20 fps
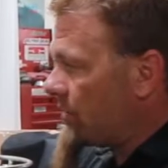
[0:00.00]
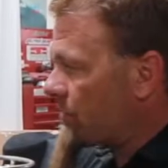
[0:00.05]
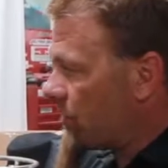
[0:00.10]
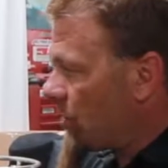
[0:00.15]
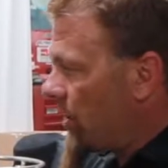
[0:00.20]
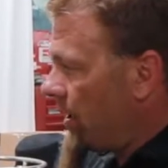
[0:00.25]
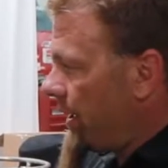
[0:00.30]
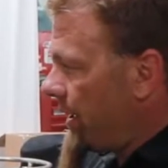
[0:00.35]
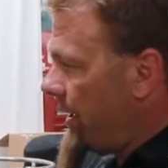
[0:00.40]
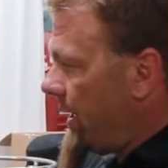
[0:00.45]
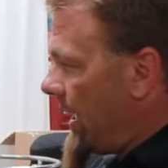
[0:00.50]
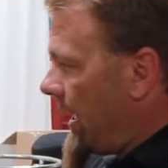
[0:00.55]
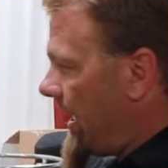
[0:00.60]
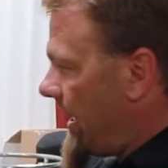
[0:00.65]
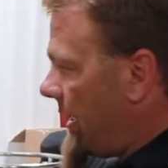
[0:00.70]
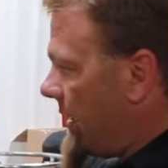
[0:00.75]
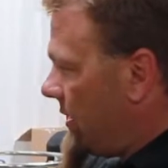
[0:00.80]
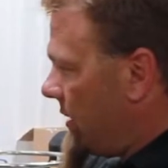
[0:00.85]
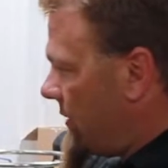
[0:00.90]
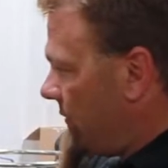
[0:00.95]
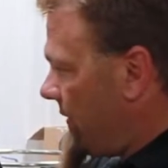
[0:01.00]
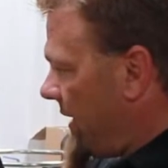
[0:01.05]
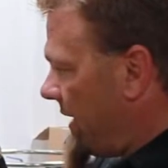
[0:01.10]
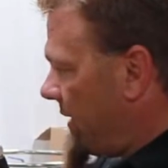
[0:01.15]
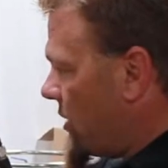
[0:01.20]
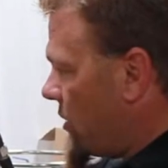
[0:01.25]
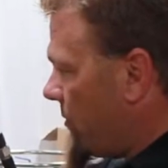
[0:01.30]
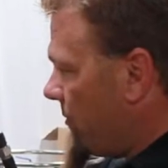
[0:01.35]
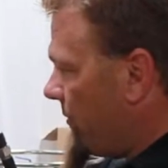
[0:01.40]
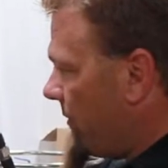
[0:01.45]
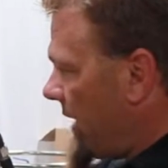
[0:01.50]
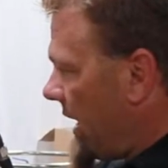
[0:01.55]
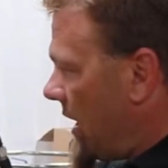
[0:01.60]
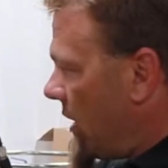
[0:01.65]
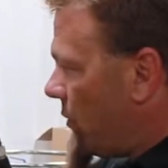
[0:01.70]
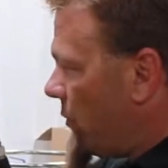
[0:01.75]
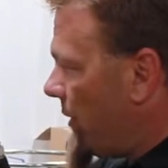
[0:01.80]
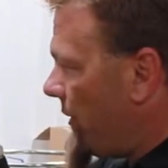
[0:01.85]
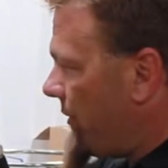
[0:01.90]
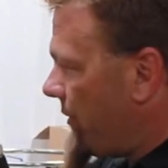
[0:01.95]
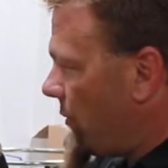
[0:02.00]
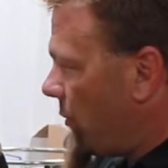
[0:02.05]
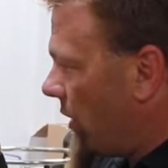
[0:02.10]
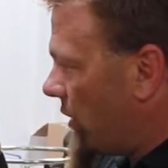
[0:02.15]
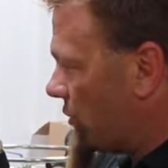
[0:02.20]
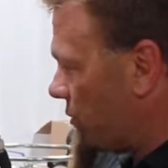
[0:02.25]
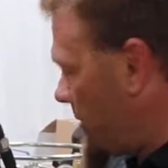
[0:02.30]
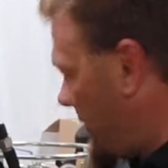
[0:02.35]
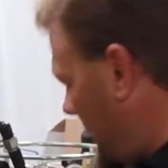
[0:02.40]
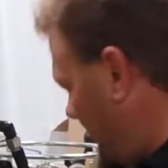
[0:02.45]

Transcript: next we'll go ahead and vacuum down with the Welch